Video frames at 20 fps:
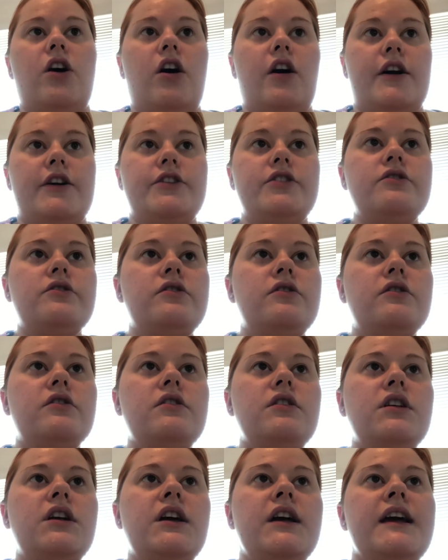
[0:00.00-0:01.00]

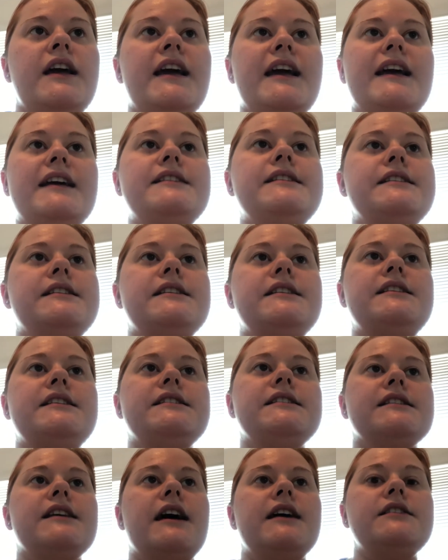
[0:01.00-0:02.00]
article, is to
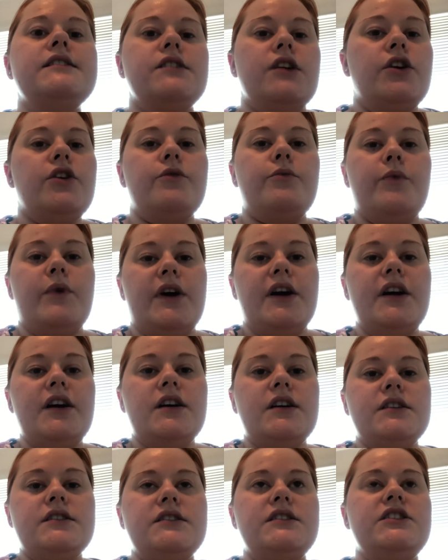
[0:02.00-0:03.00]
discuss her
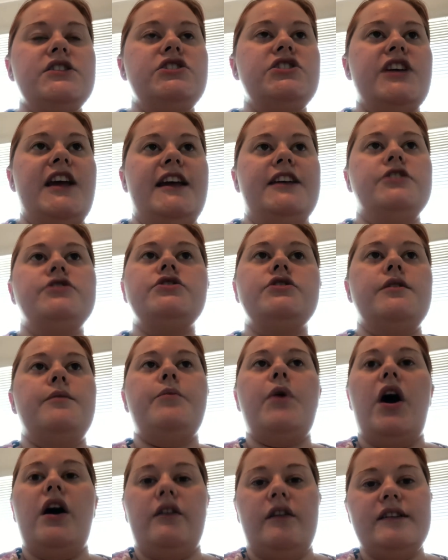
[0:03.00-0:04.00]
work to change the
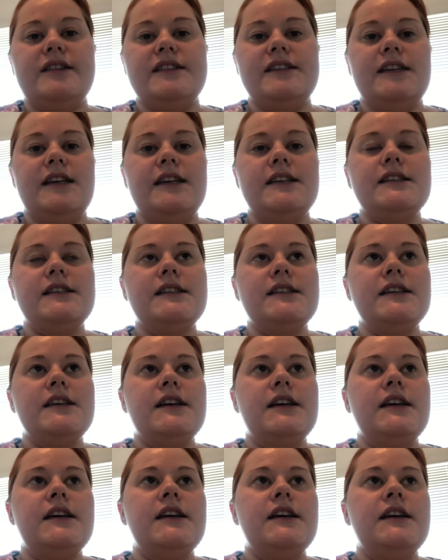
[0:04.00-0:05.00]
policies.
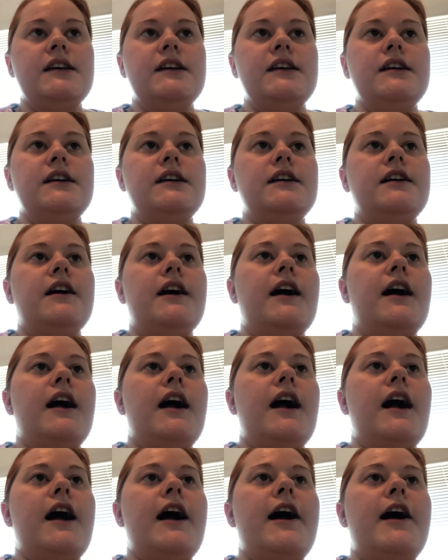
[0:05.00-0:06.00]

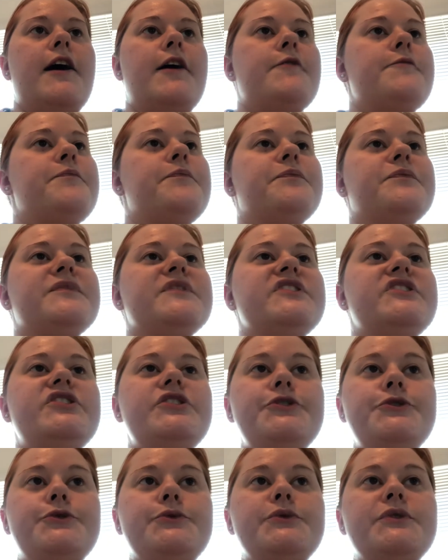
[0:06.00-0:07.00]

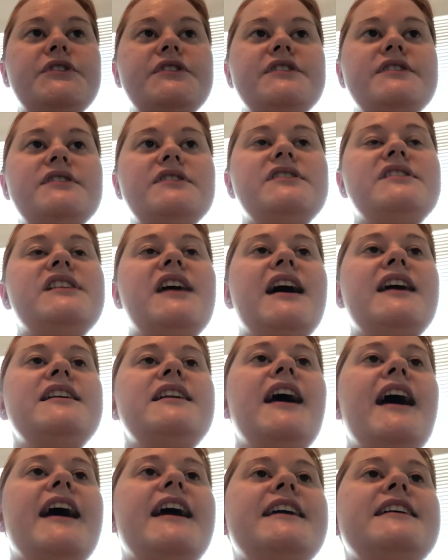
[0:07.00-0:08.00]
2, Zan
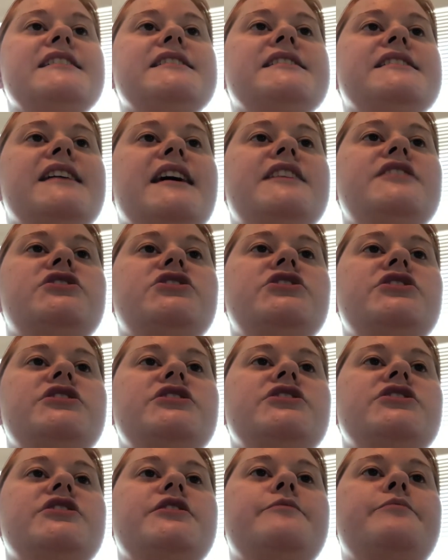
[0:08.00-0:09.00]
Haidt said she
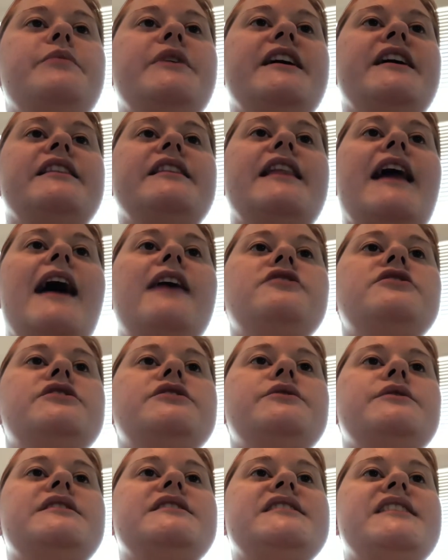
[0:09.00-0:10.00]
should be allowed
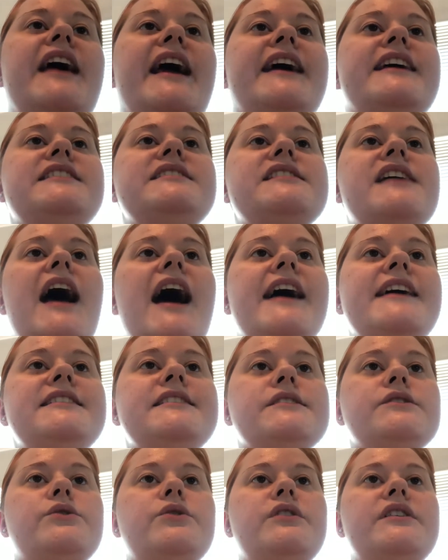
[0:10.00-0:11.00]
to attend high
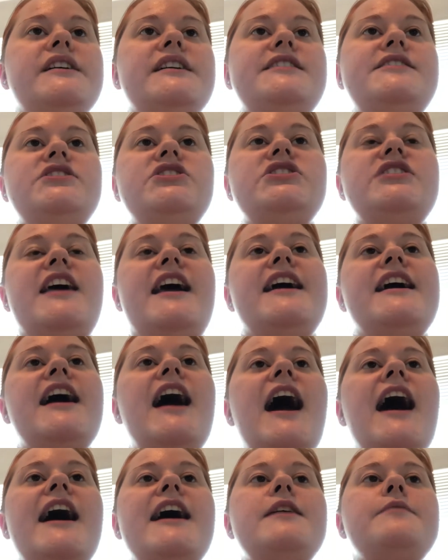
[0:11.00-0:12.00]
school in
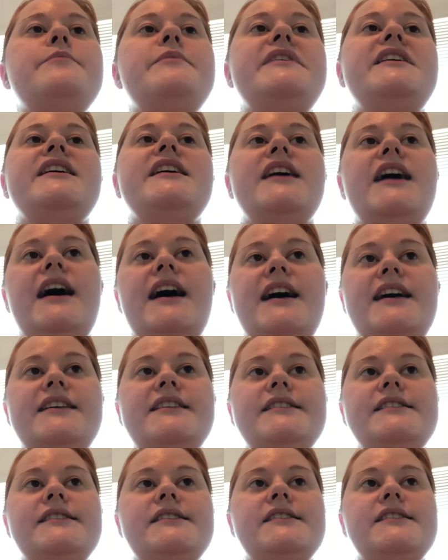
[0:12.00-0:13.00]
Shanghai
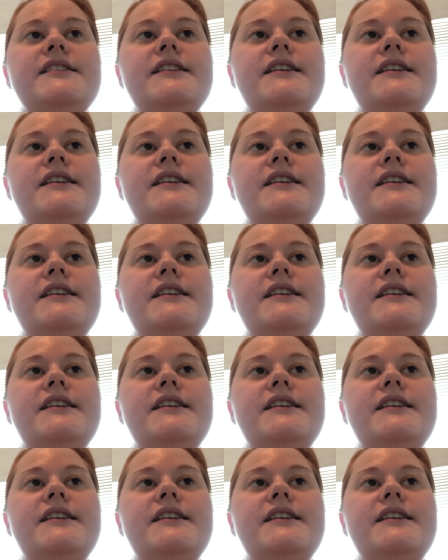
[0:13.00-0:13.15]
because,